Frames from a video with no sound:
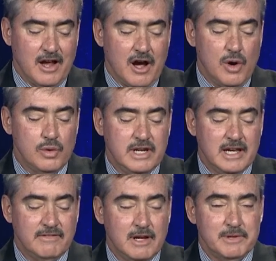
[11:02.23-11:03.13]
old
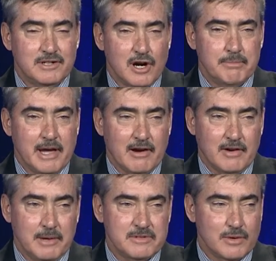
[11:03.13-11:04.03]
DFW turnpike
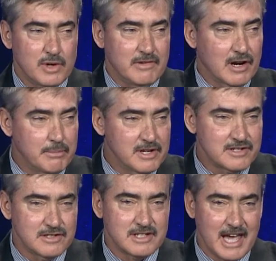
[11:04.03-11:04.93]
ramps that one of our
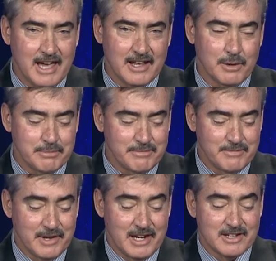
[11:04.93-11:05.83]
commissioners' dad helped
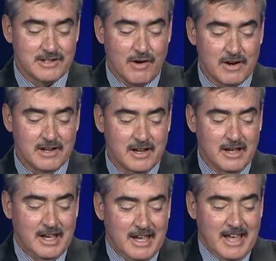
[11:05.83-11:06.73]
get started,
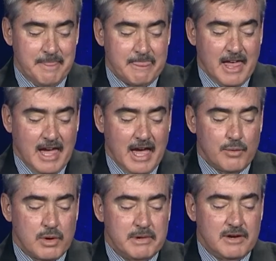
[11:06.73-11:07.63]
and
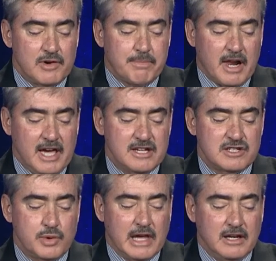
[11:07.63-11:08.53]
will be replaced
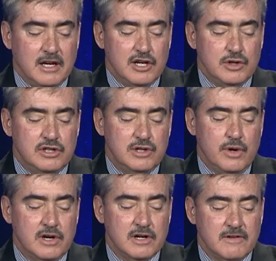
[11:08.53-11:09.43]
with a new
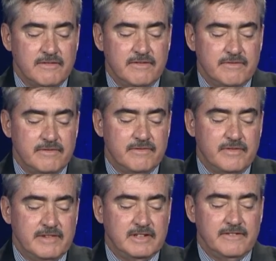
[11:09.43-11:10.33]

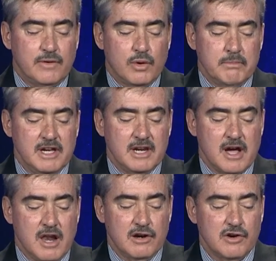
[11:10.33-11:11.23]
$254 million
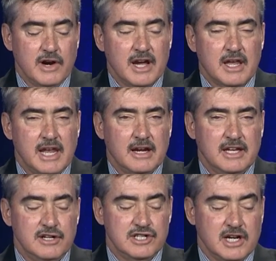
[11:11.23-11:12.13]
direct connect
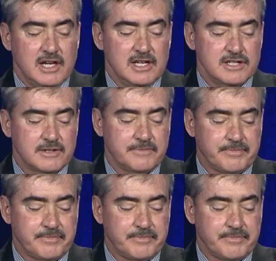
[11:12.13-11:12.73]
interchange.